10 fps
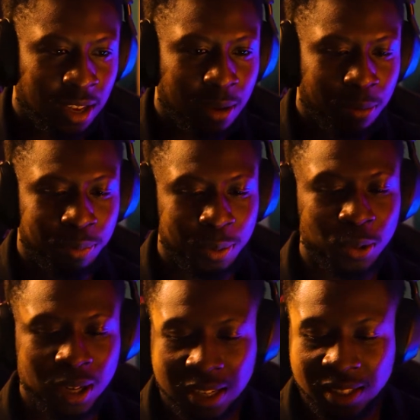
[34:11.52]

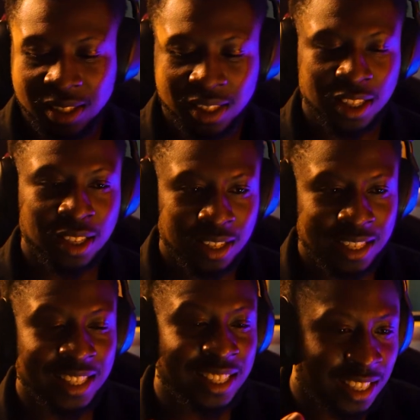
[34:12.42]
people can see
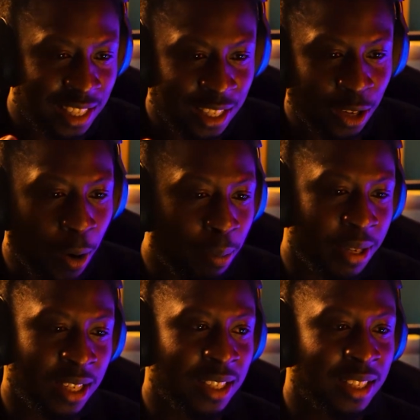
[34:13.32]
the tea
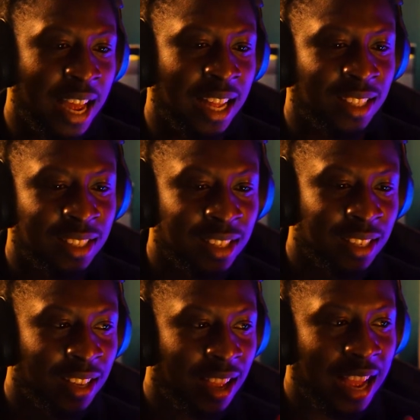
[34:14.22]
companies that
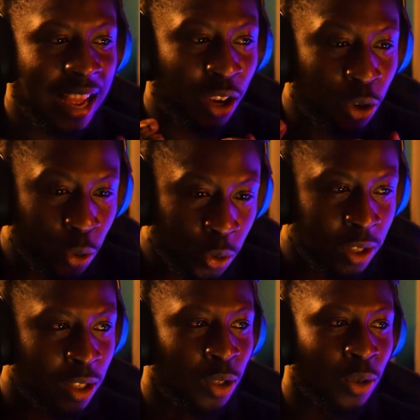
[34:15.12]
are good,
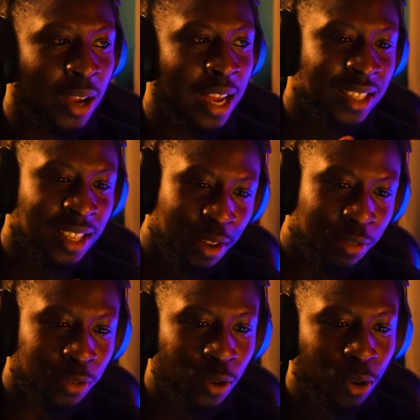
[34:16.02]
are
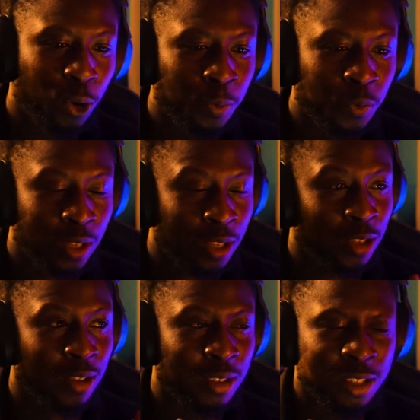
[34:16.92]
safe, or
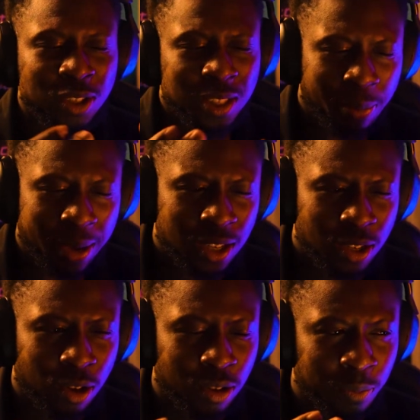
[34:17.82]
just
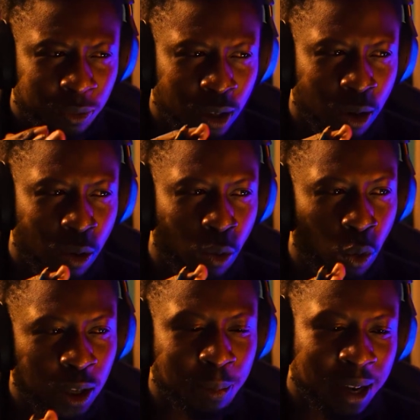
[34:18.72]
depending on
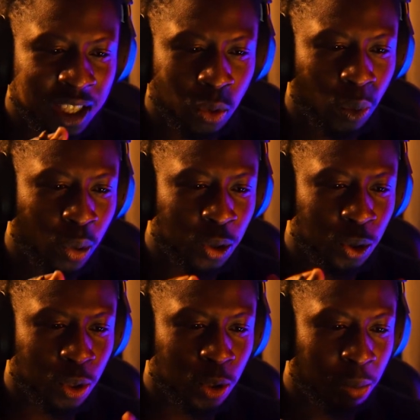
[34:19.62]
what metric we want to
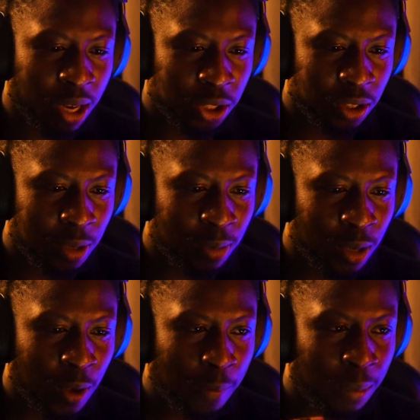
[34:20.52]
use to measure them.
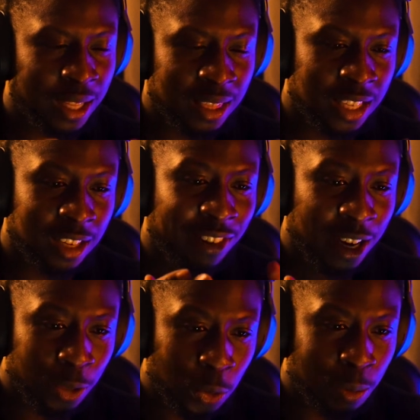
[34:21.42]
But I think a
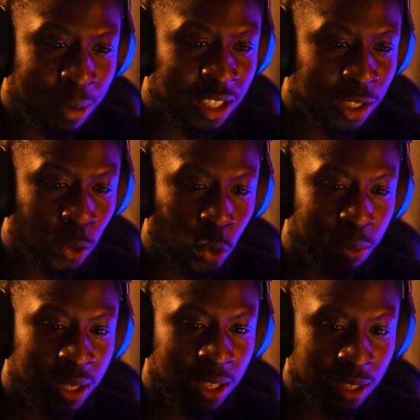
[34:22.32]
very good metric would
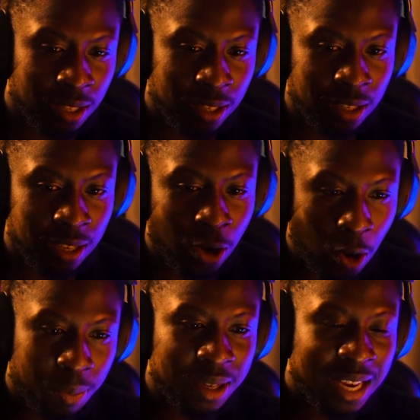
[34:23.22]
be a
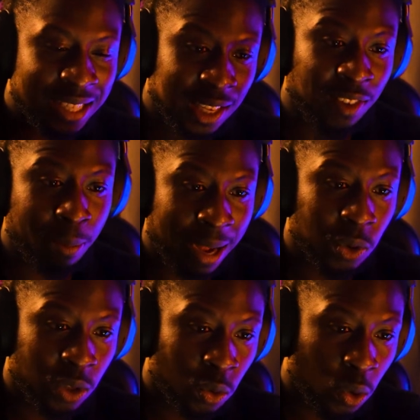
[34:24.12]
company that is giving back
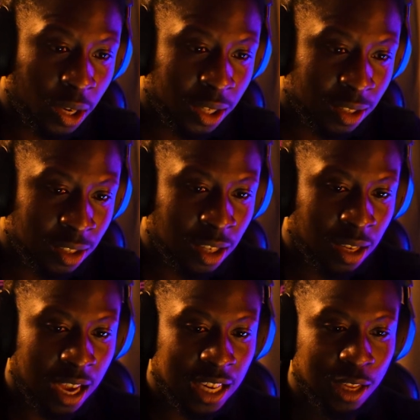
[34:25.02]
to its workers.
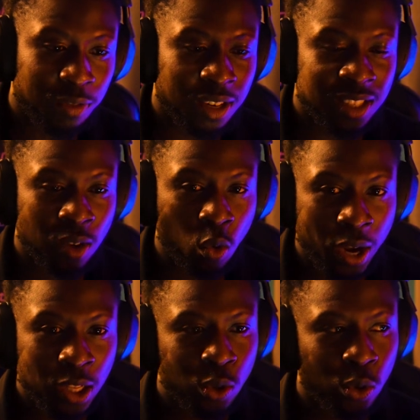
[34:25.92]
And if there's a
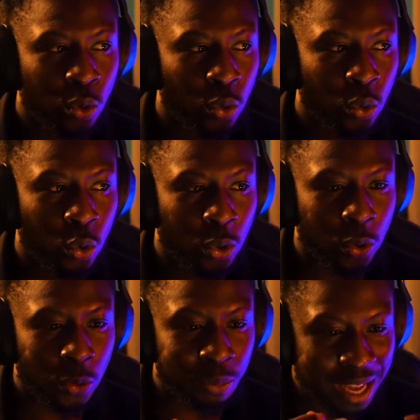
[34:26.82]
way to
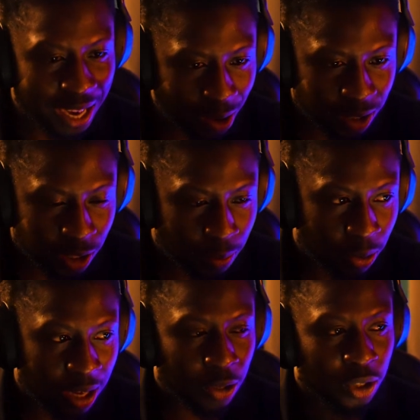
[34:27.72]
be
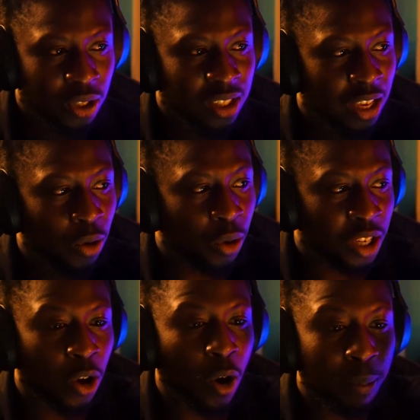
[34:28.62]
accountable and not just say, oh,
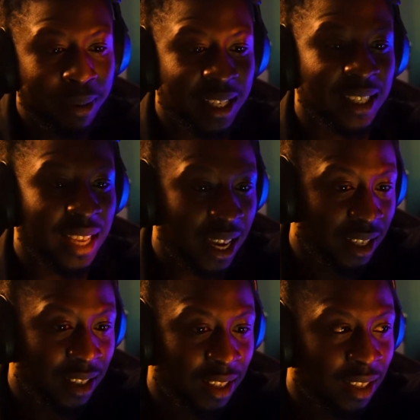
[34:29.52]
the company
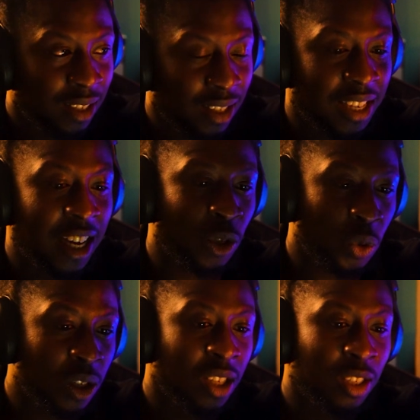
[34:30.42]
said that they're
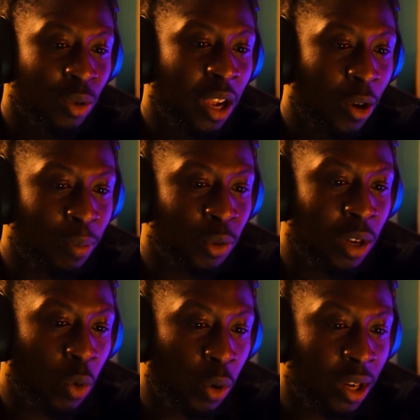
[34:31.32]
doing this to
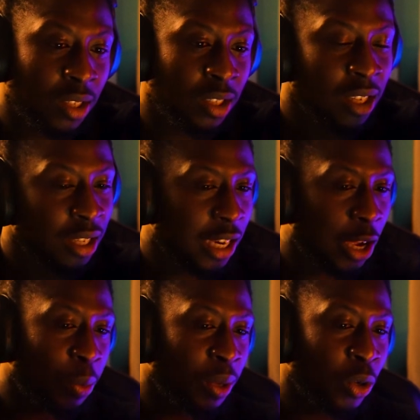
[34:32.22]
their workers, that
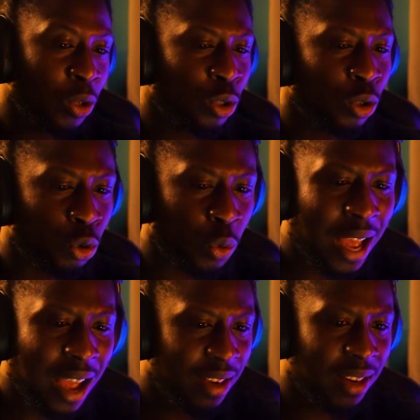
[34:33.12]
would be good. So do we
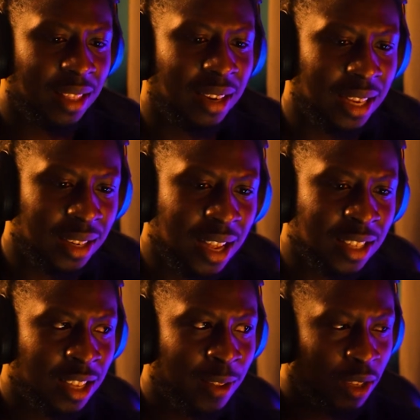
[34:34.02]
have anything like that
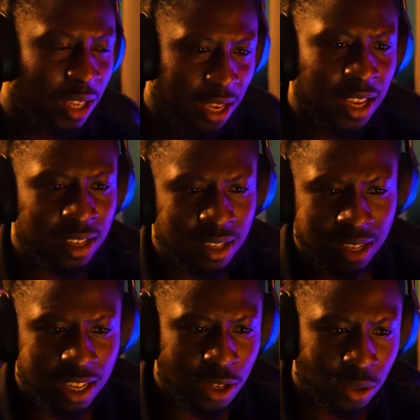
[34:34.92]
in the
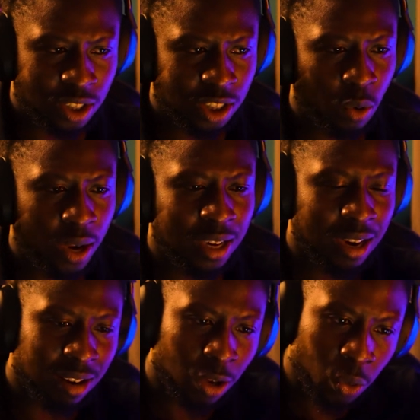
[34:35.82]
industry where
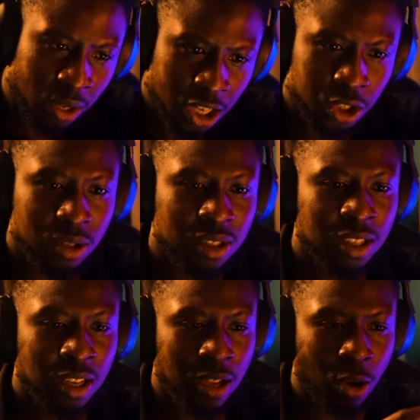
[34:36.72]
there are regulations
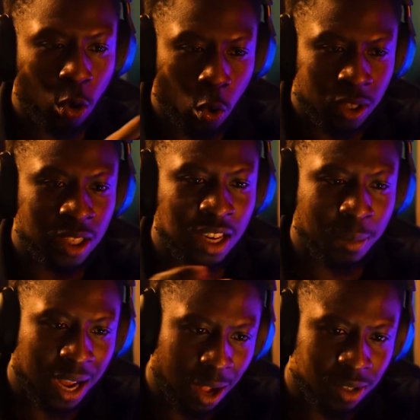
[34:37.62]
holding them
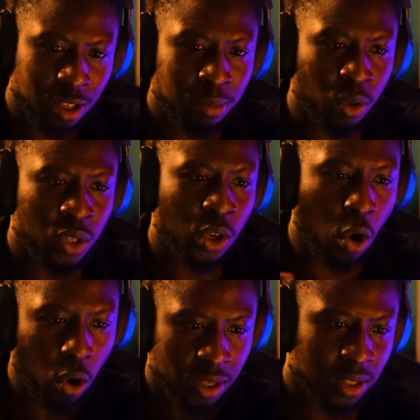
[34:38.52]
accountable with
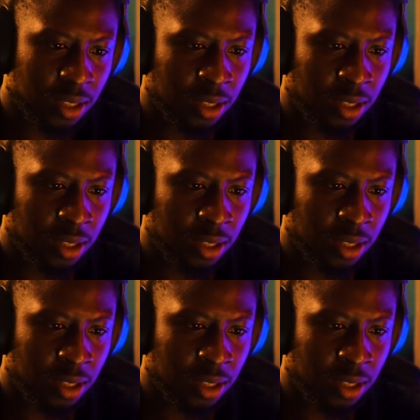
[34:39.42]
audits?